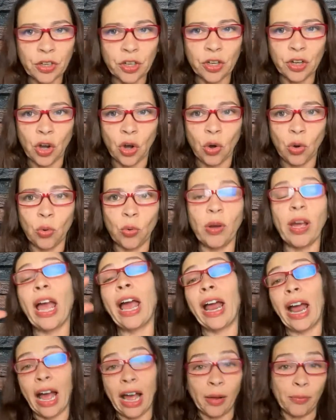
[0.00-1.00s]

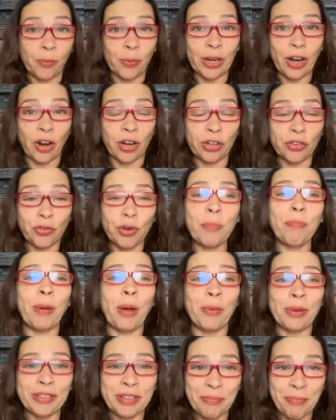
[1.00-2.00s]
I went on a trip. I
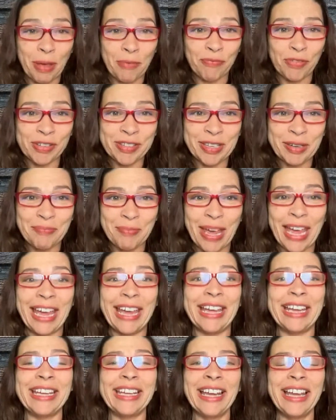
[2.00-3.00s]
went to Memphis in
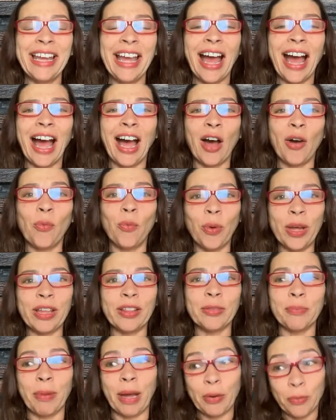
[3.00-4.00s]
May
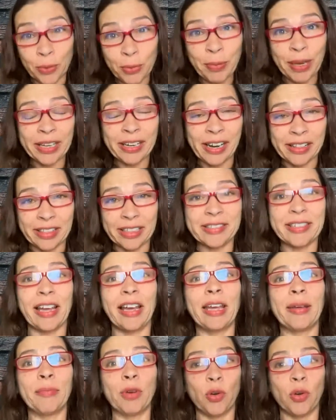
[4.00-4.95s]
with my roommate at the time,